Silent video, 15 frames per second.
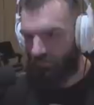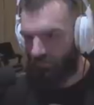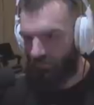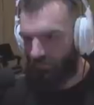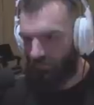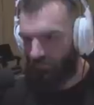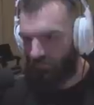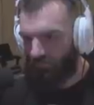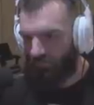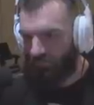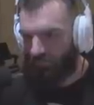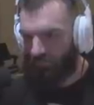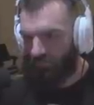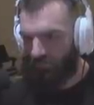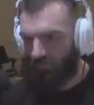
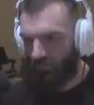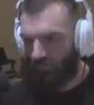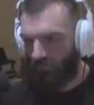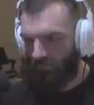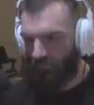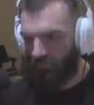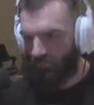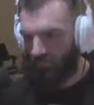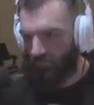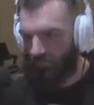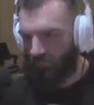(silence)